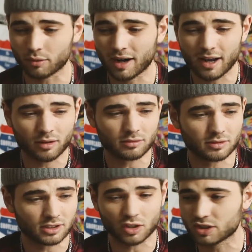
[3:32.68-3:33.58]

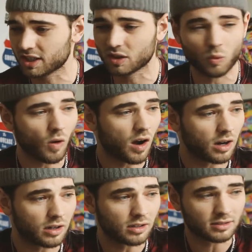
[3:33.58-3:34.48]
around, searching the
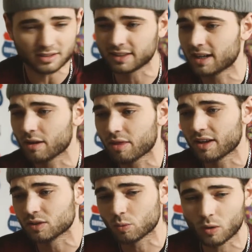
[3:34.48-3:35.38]
waters, seeing how
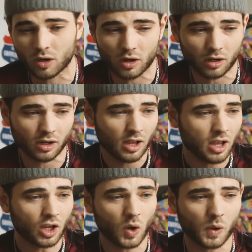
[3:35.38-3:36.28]
things work,
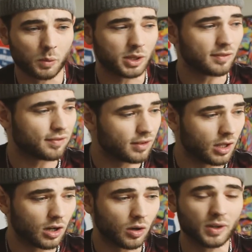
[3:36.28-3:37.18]
going with the
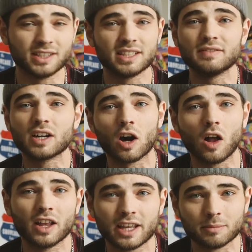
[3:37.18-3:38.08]
flow. He's even
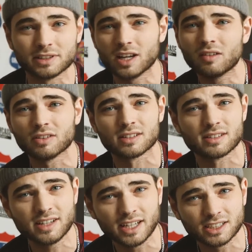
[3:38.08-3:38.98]
calling himself a
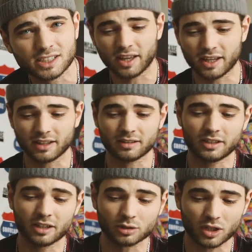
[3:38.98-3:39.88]
snitch, thinking,
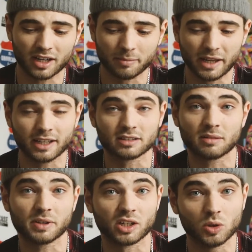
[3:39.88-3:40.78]
trying to make it
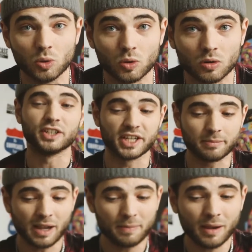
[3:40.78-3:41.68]
something cool, which he
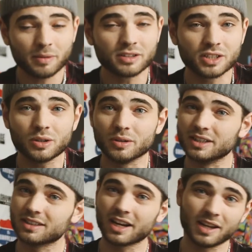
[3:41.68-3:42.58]
might be able to do.
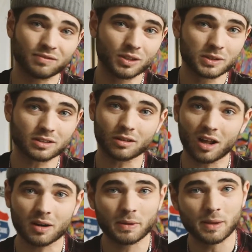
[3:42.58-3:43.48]
He's going to influence a
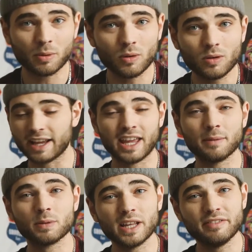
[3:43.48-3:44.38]
lot of people. I
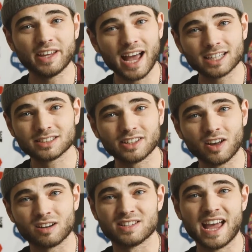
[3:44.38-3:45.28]
can't believe he actually
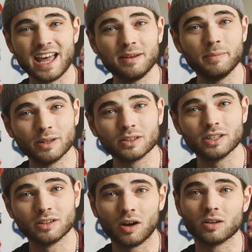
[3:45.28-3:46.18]
got a $10
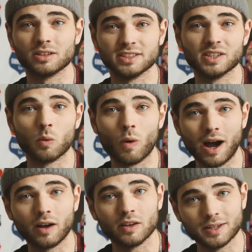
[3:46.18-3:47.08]
million deal
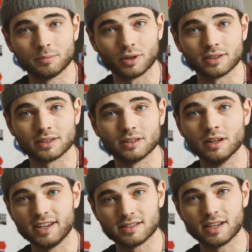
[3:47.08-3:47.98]
while in prison,
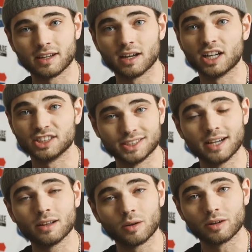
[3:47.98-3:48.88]
facing a
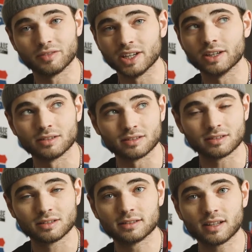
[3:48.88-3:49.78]
shitload of
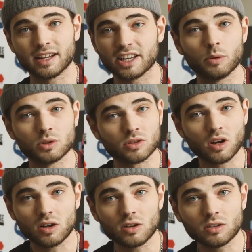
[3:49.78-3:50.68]
years. It's like it was
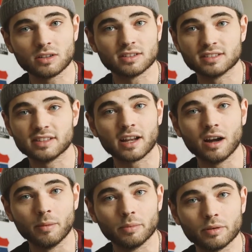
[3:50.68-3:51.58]
all set
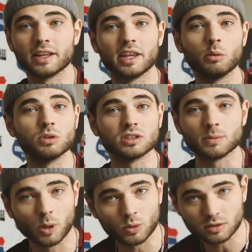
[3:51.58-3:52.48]
up. Like, he was
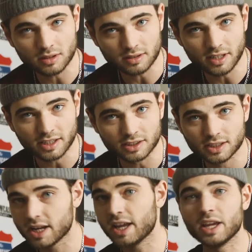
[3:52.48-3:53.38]
supposed to
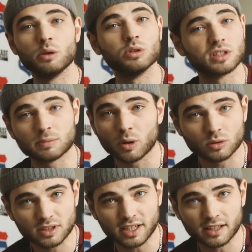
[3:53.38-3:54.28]
snitch. He was
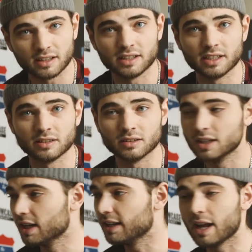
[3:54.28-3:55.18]
supposed to get the deal.
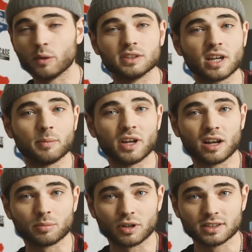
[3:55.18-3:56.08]
Now he's coming
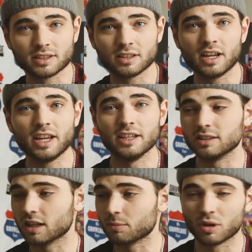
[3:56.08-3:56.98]
out of prison. He's
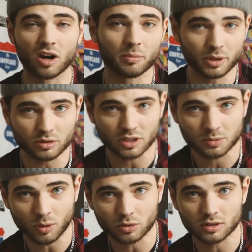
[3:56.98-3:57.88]
going to put out music,
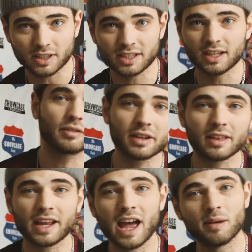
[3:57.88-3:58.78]
supposedly.
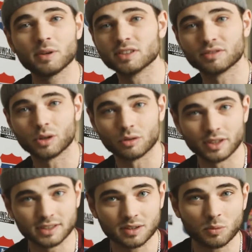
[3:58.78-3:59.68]
Everything happens for a
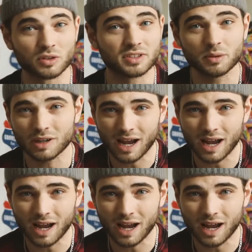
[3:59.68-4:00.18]
reason. We'll see what